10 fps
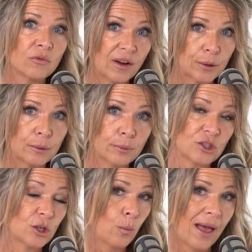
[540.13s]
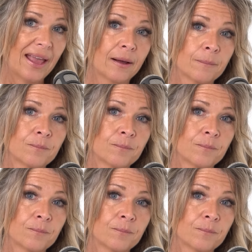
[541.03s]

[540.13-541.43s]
very rigid way.